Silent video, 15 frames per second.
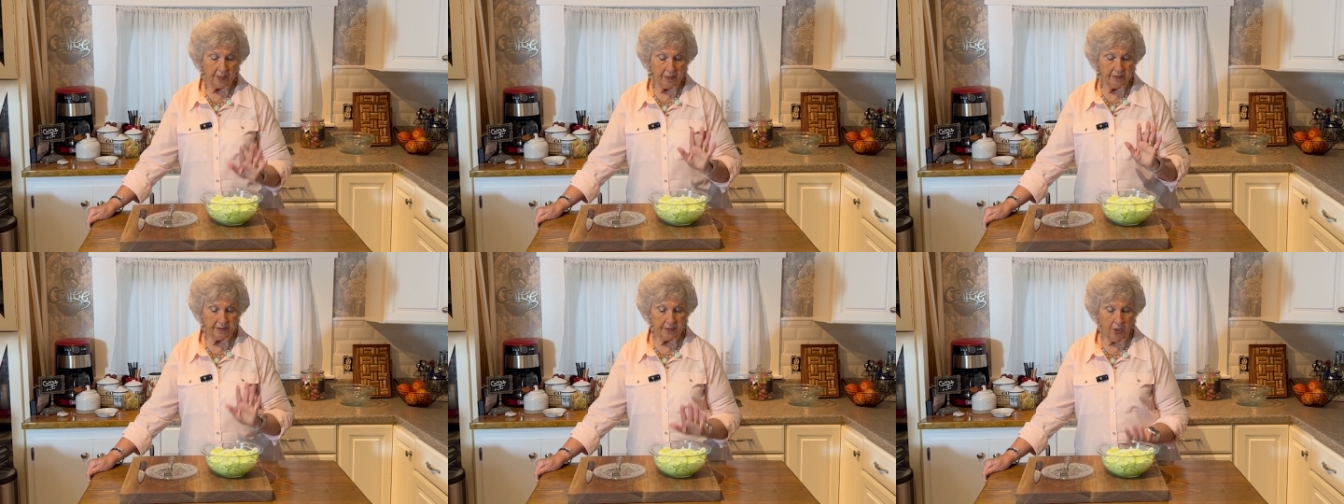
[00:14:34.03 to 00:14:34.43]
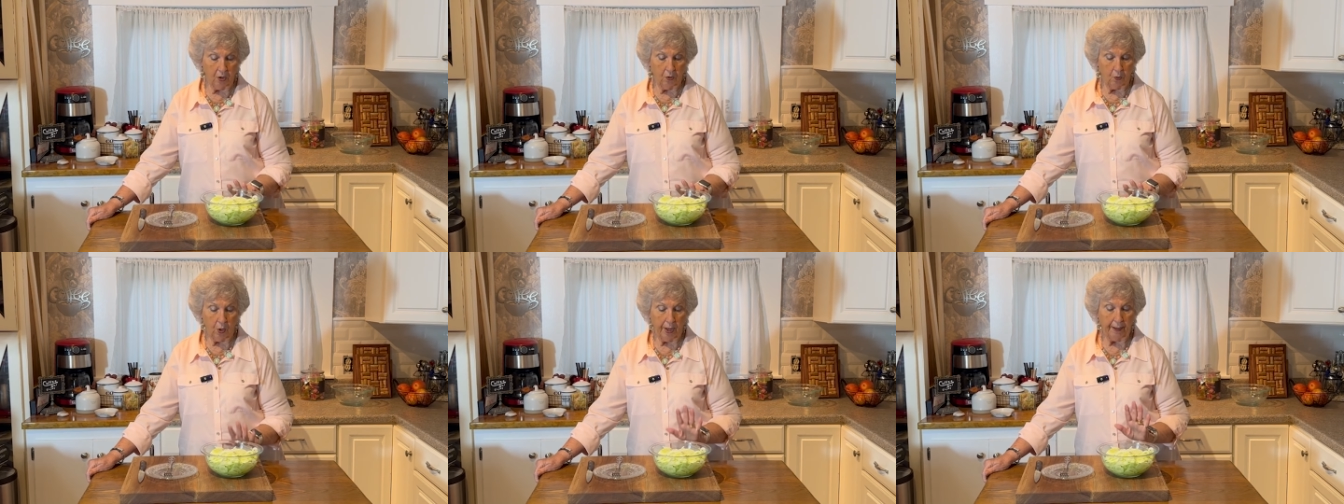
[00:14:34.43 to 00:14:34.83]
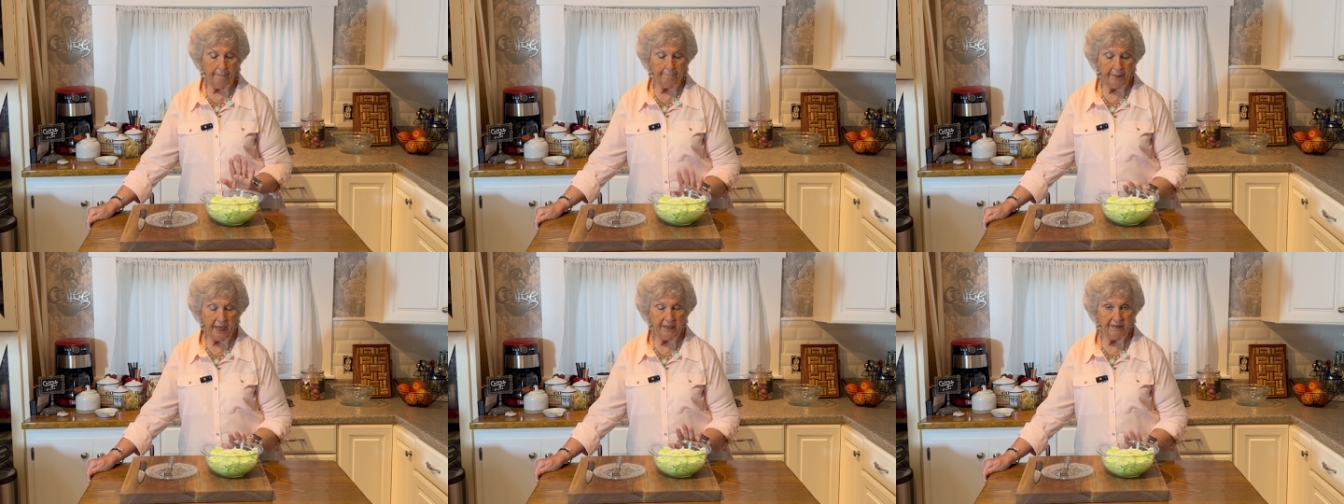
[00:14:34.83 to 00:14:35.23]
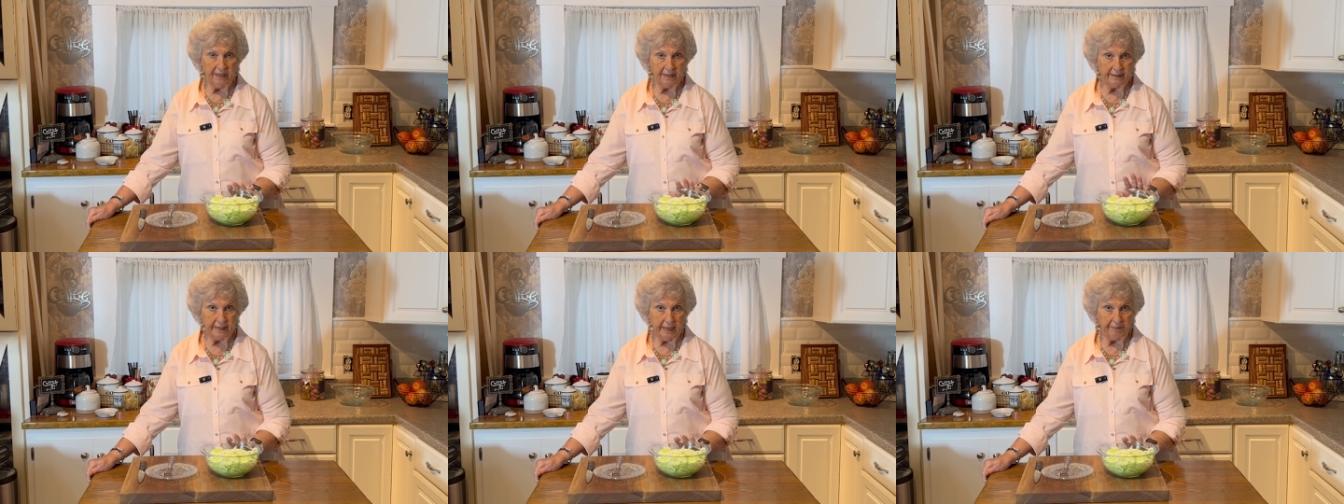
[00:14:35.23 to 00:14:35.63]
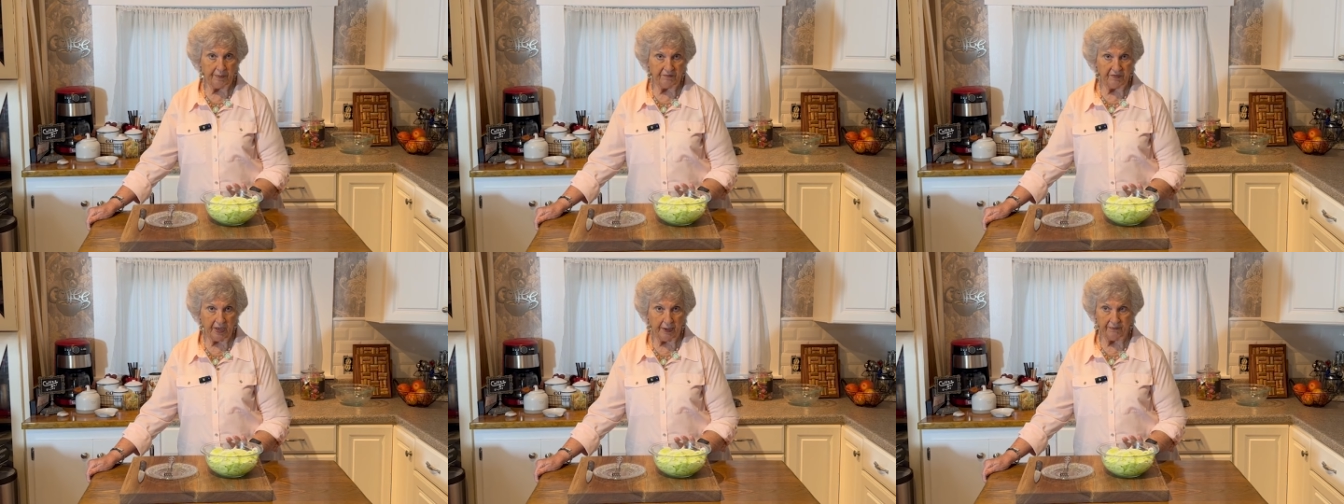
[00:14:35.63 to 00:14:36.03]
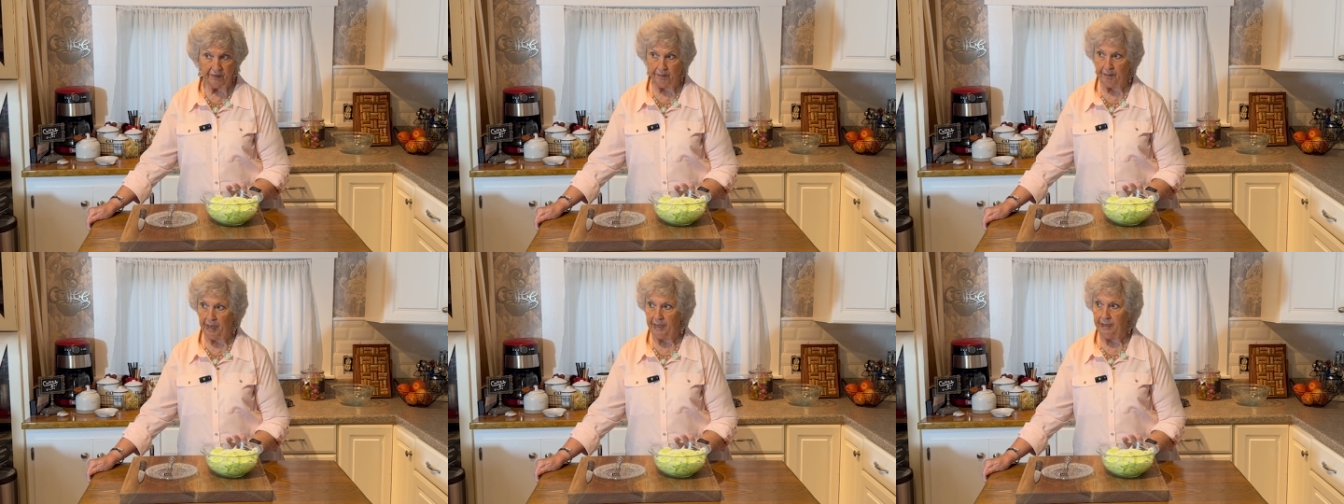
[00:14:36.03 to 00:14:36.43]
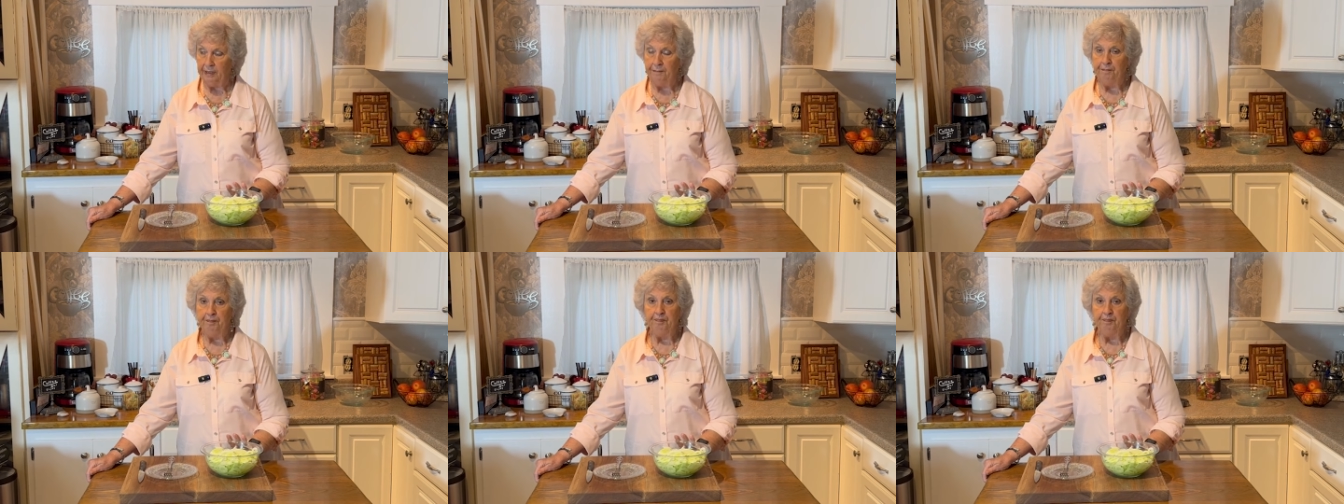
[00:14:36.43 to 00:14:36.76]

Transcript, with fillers: So make this up if you haven't made it.